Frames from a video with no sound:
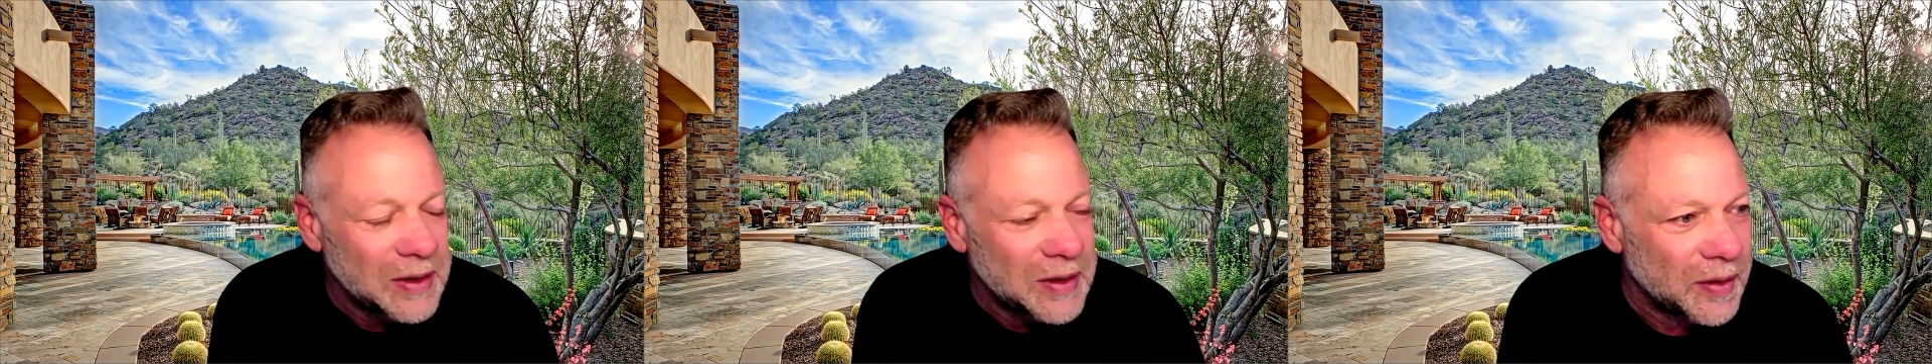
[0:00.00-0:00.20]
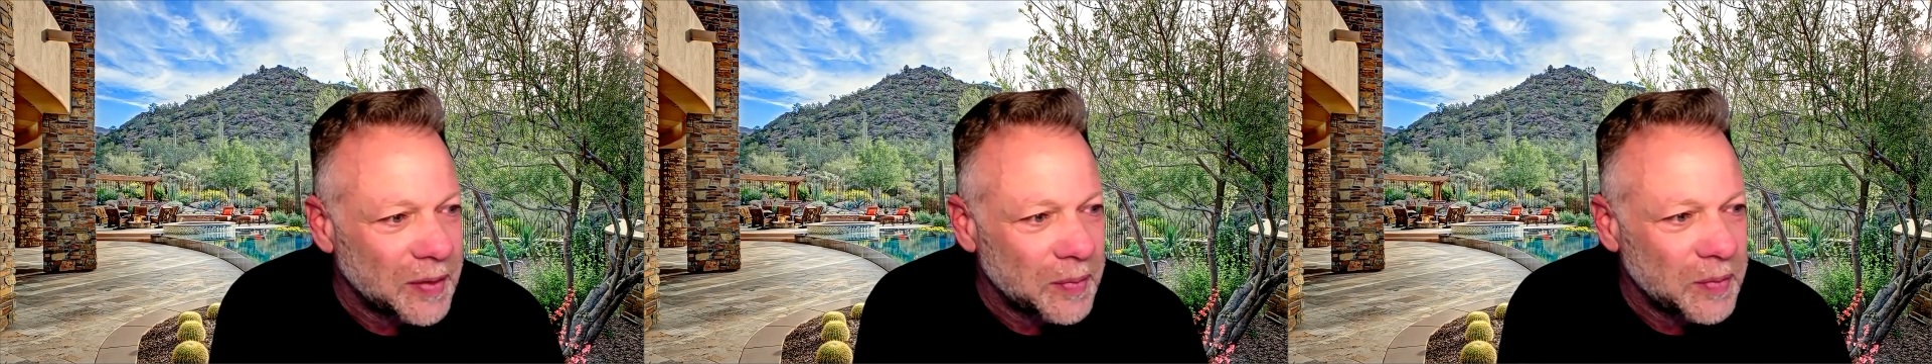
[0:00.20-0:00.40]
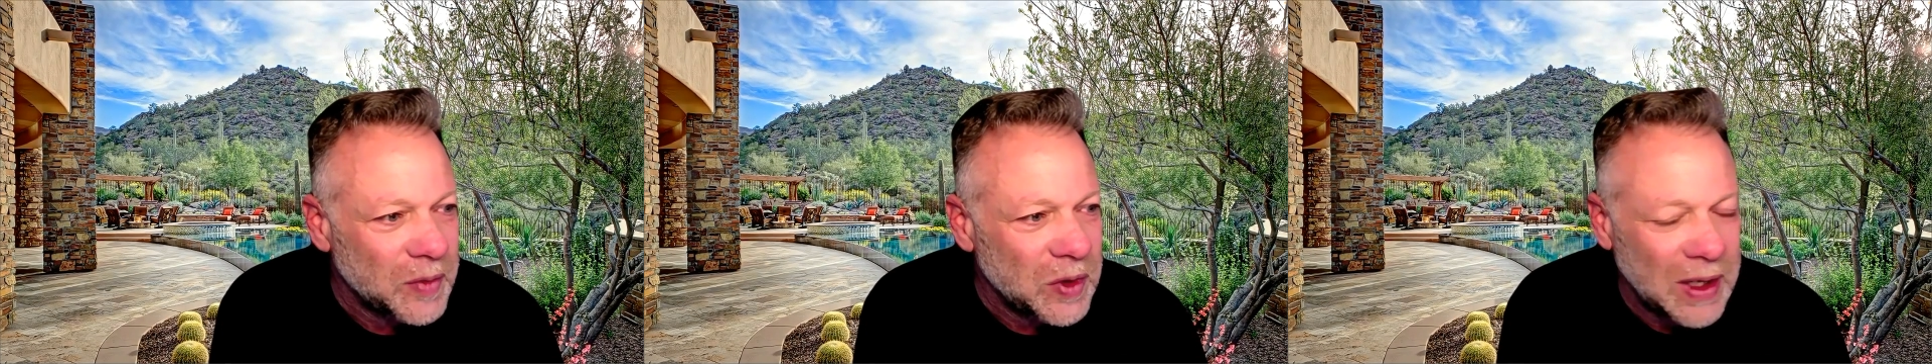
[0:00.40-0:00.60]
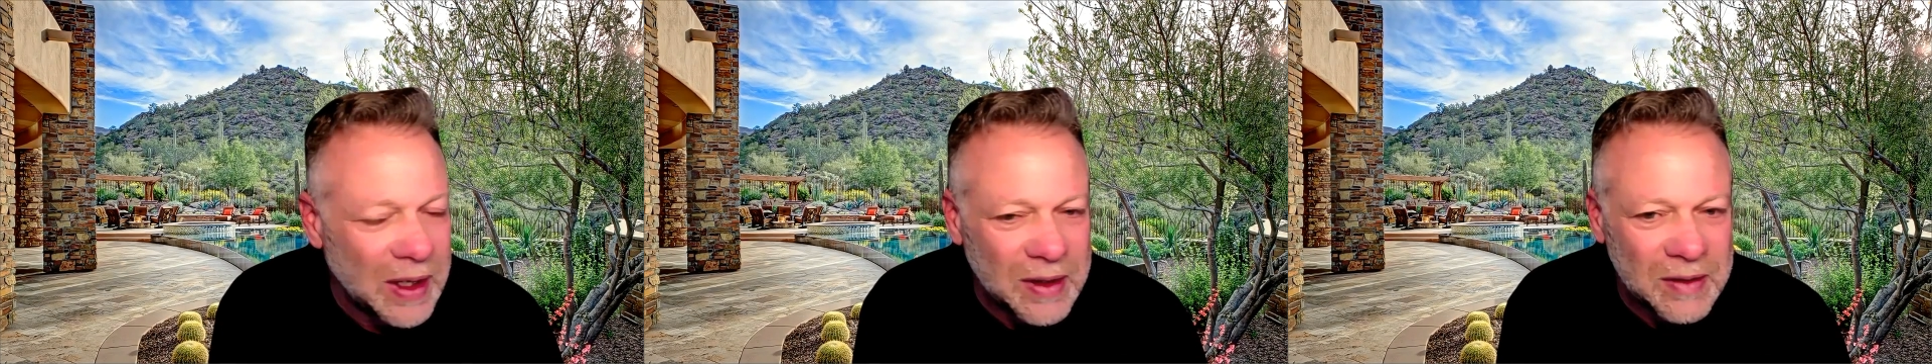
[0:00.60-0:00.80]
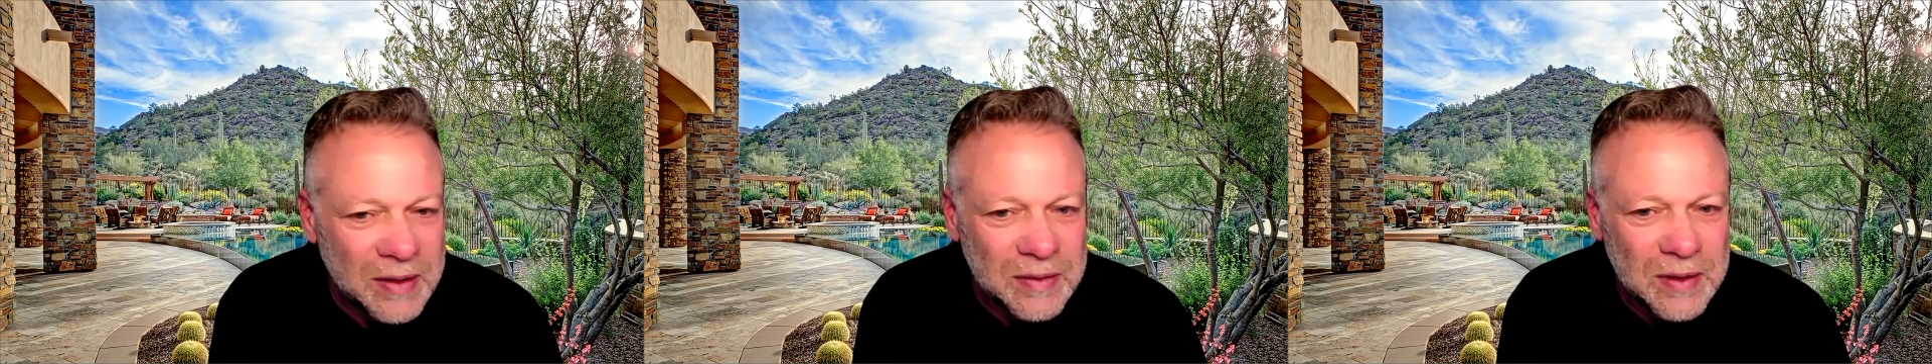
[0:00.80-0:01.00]

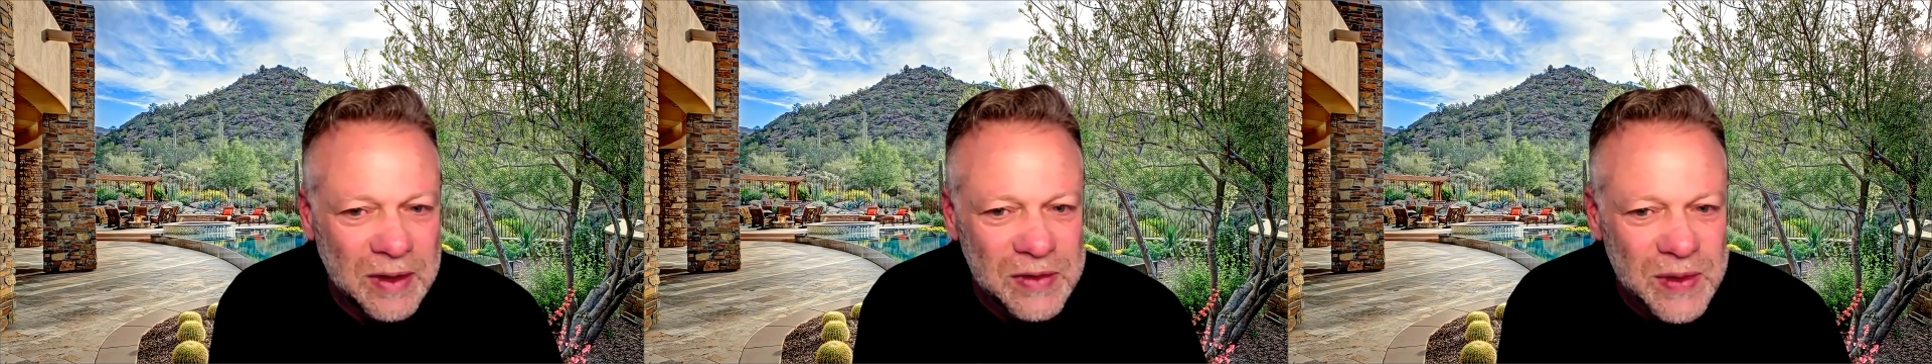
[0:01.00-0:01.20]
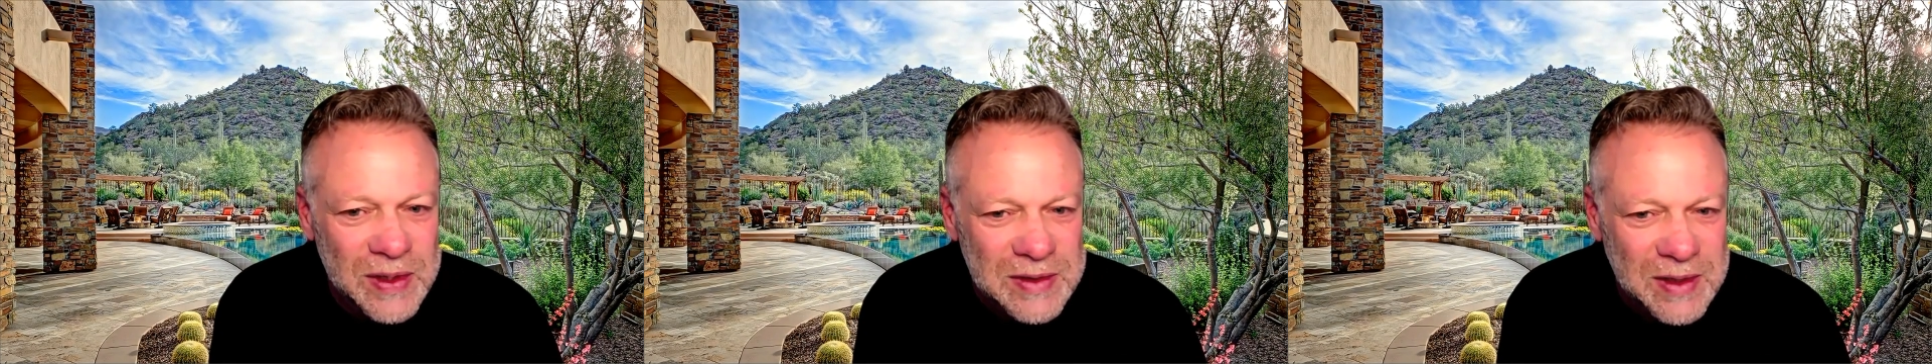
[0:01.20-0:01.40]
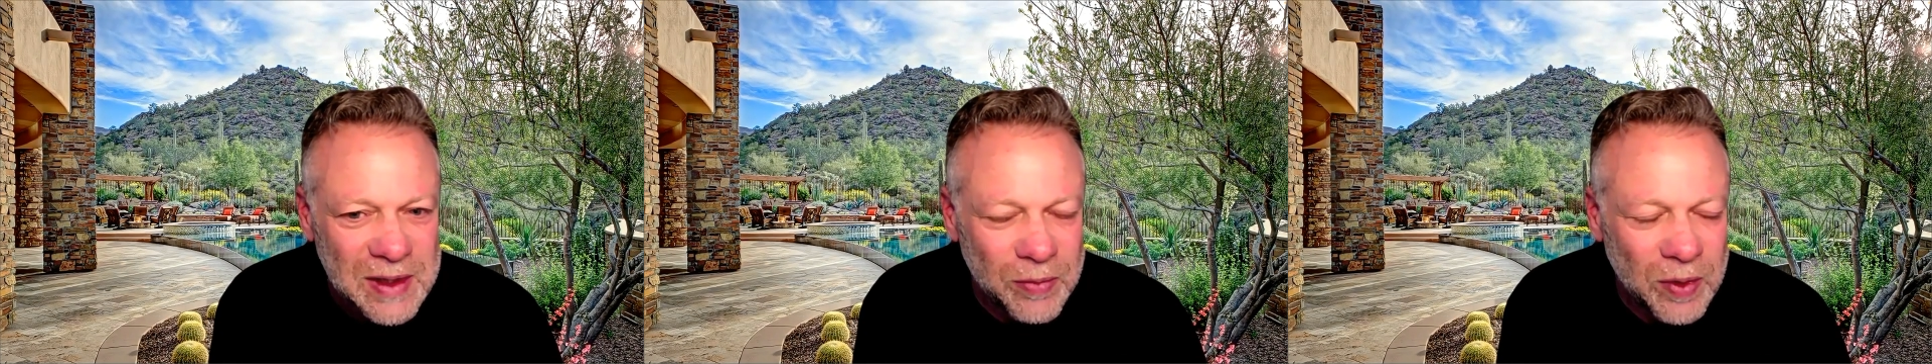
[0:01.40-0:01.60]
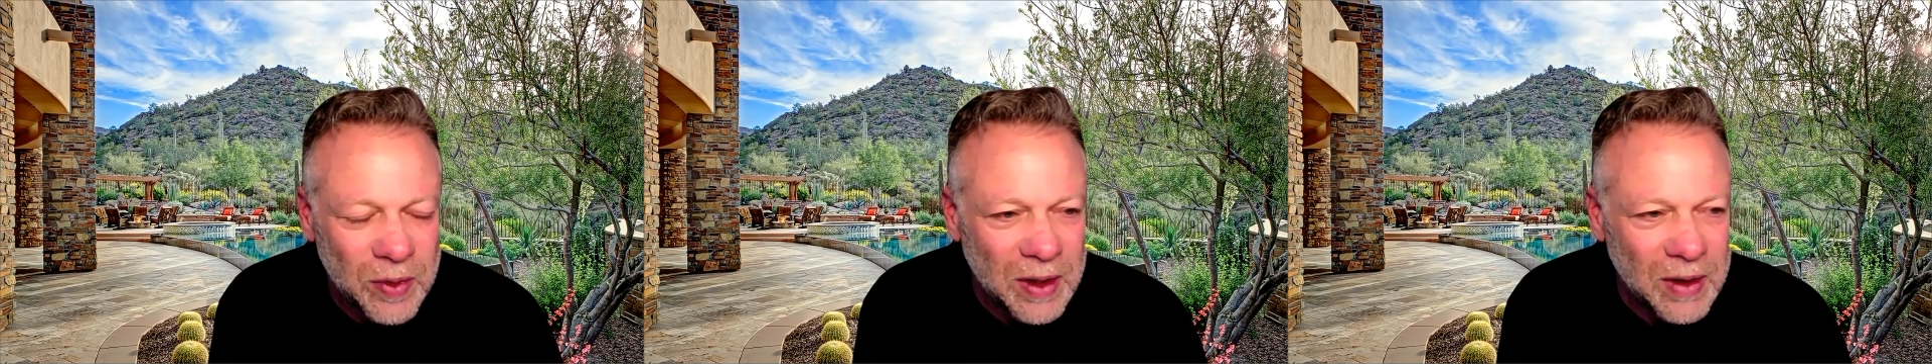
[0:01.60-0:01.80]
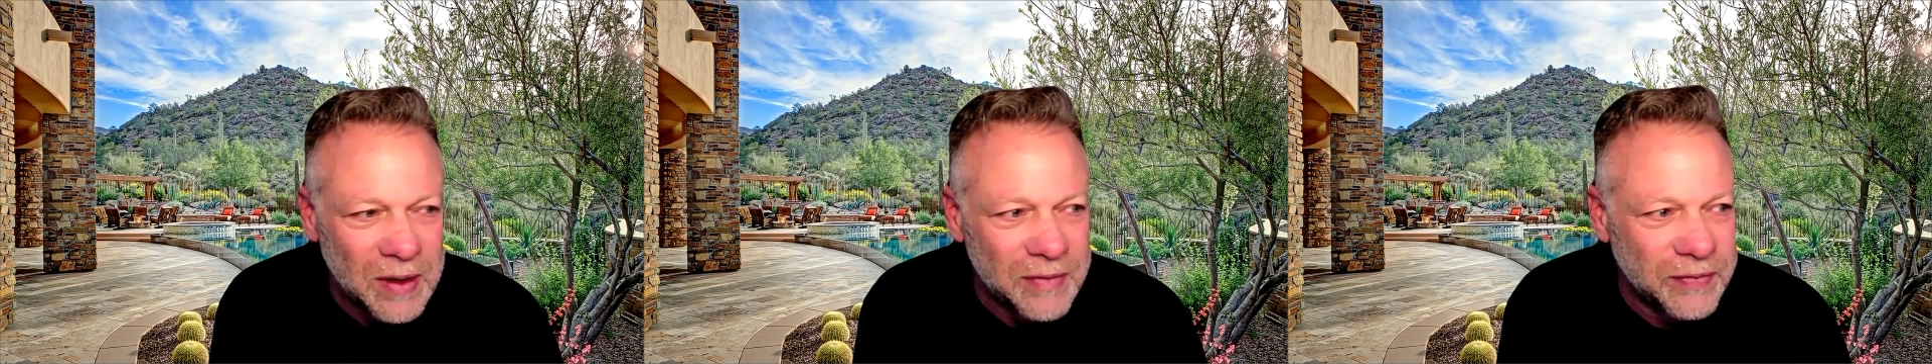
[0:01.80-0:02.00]
you got to address that
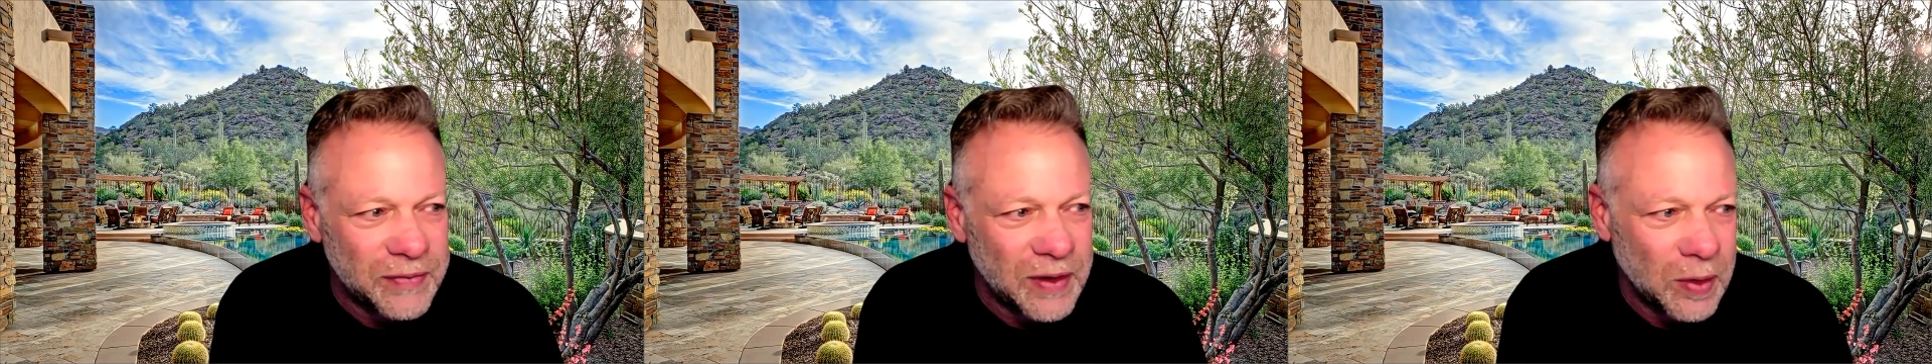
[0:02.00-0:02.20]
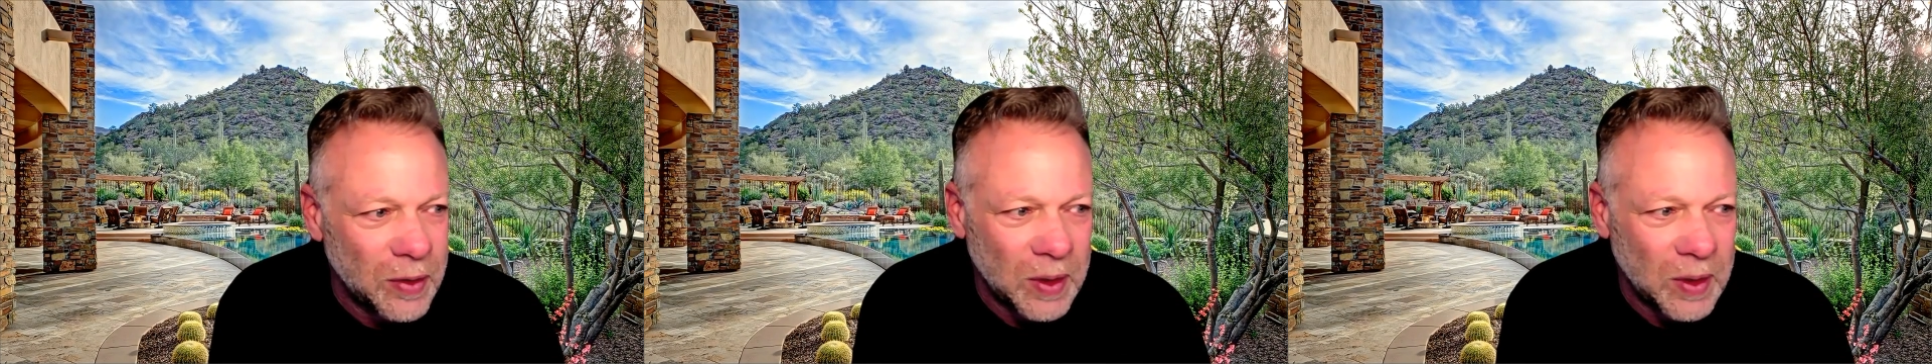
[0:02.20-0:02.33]
right off.